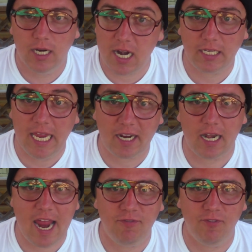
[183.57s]
Gotta kick
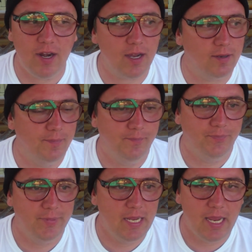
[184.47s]
life in the,
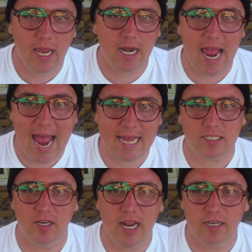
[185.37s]
in the
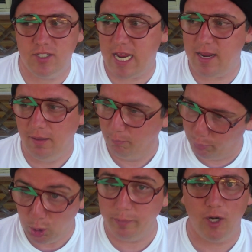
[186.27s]
ass and then say,
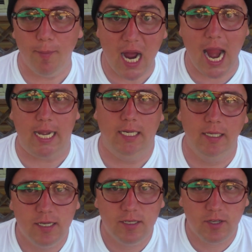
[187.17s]
boom, you're mine.
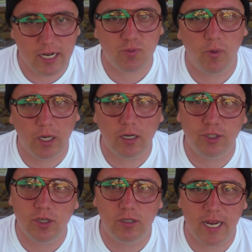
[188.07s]
So that's what we're gonna
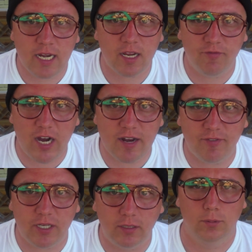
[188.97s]
do, Indian
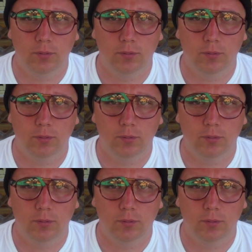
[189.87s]
Vaudeville.